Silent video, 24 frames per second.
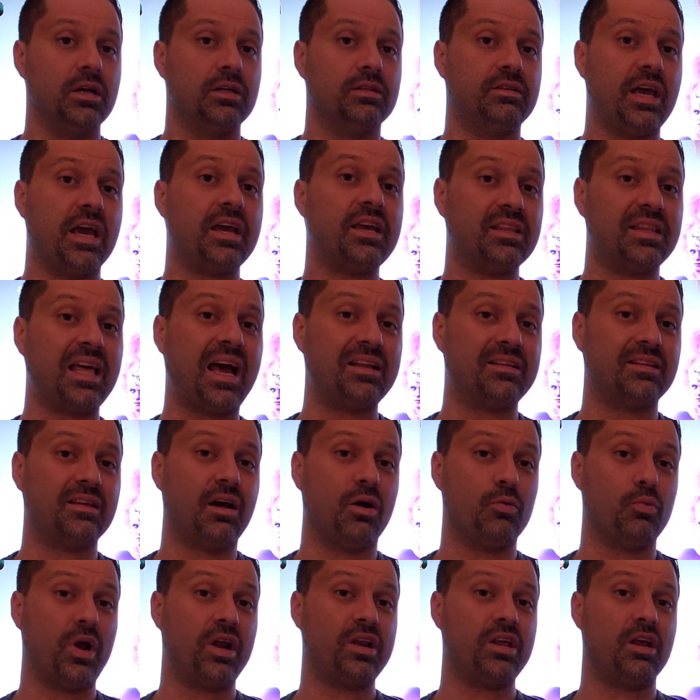Taking that
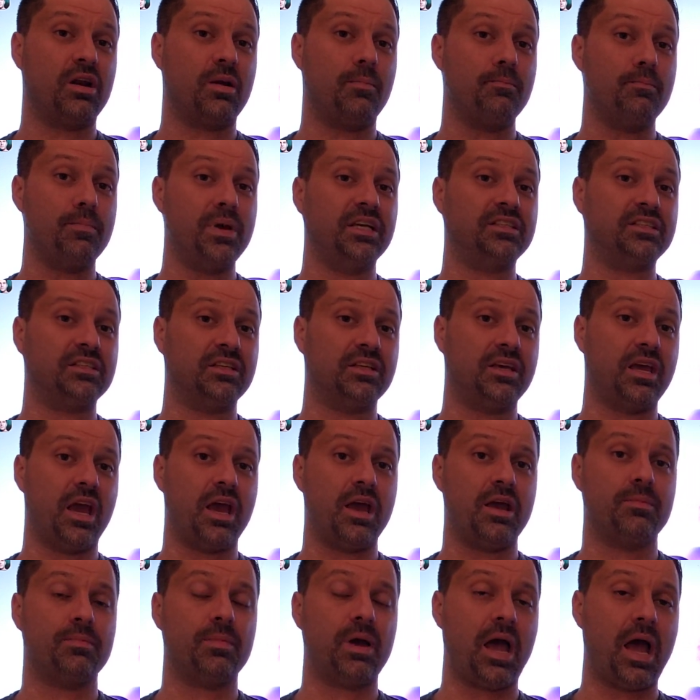already an amazing
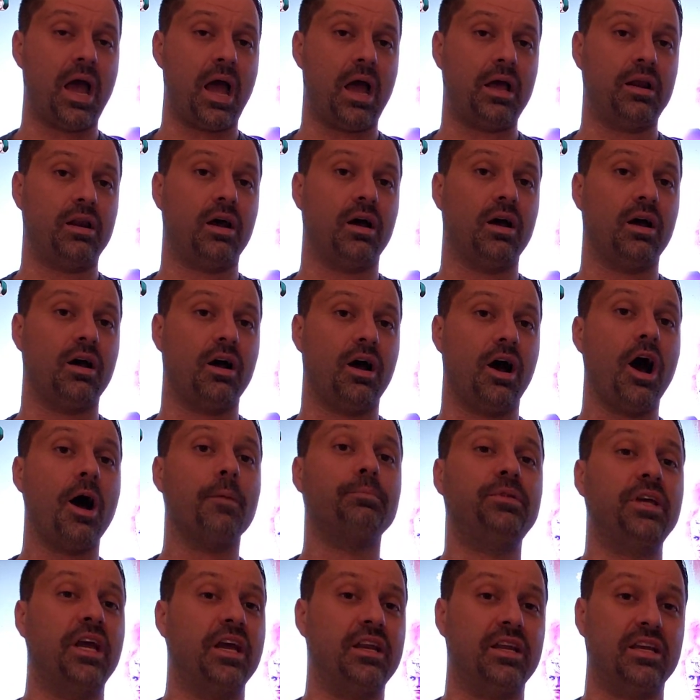game and
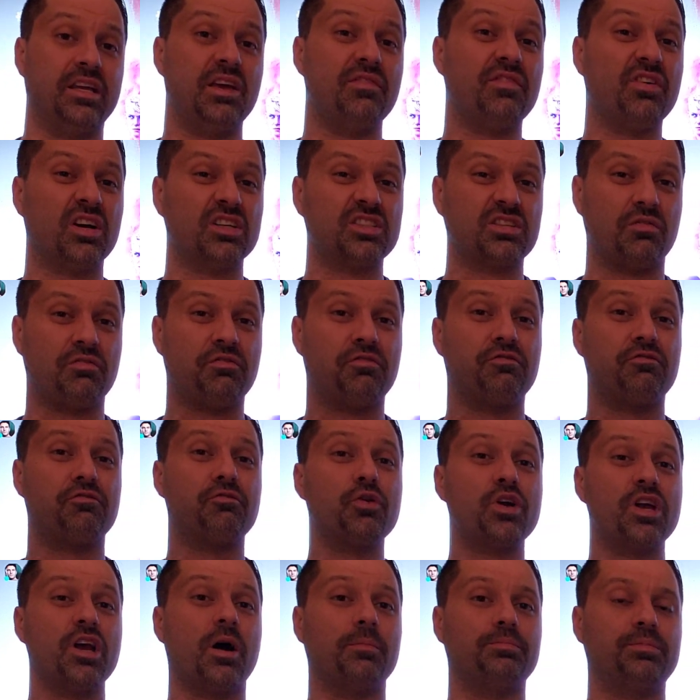updating, giving us a
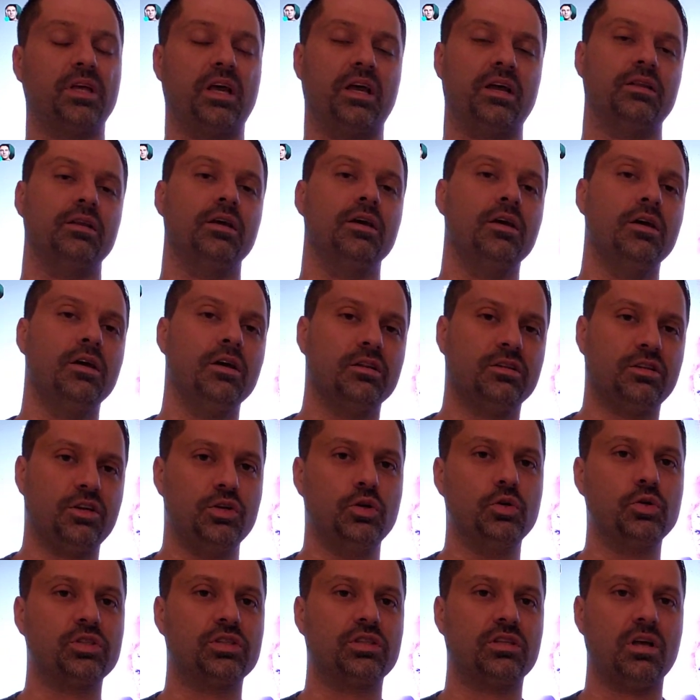free update to
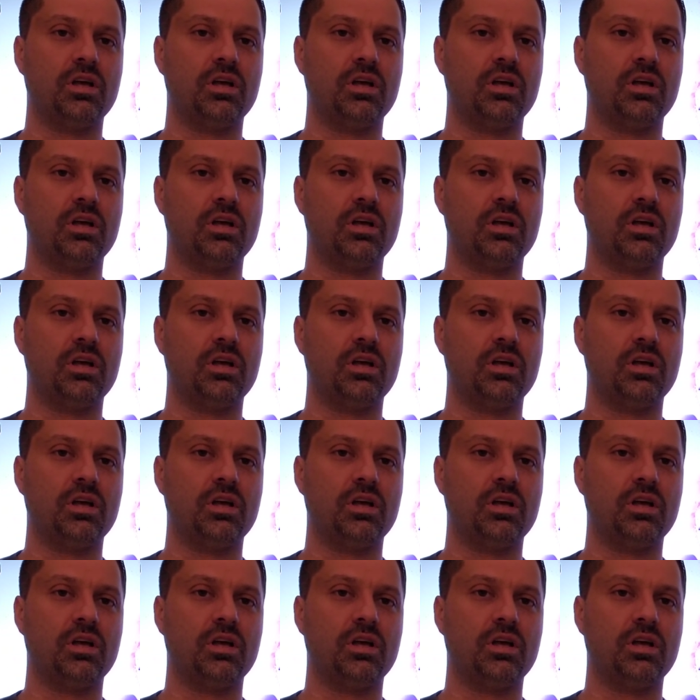use